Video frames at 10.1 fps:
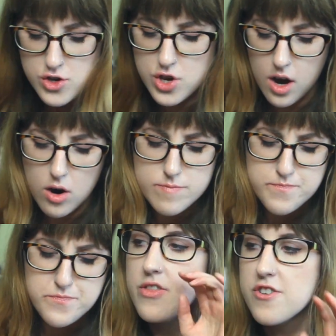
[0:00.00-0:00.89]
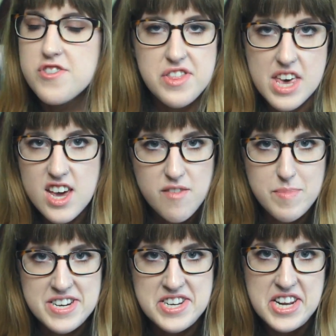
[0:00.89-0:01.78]
So there's a thing I've
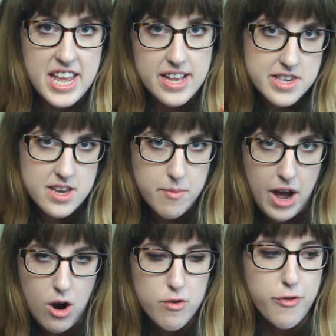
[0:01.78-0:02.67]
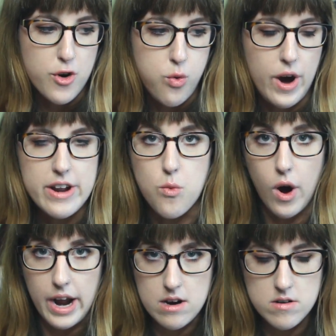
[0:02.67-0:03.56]
been teasing about for quite a
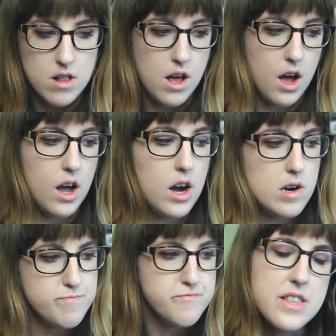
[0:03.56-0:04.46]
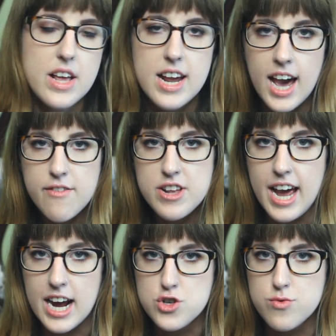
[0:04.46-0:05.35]
while um, that I haven't
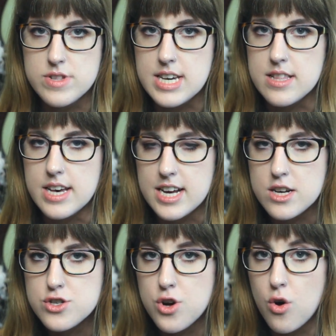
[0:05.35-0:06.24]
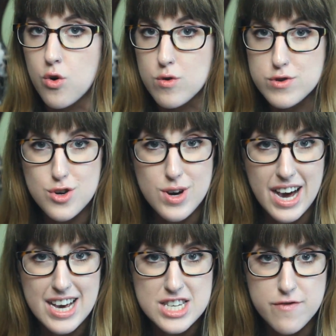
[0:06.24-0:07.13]
actually like told you
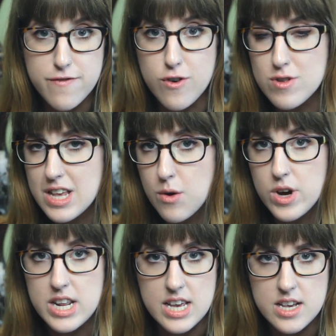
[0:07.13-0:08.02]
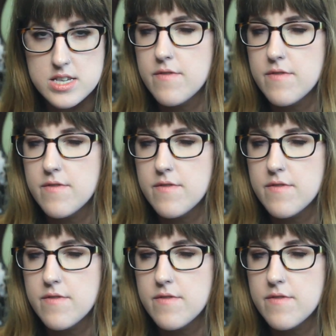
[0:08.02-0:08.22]
guys fully what it is.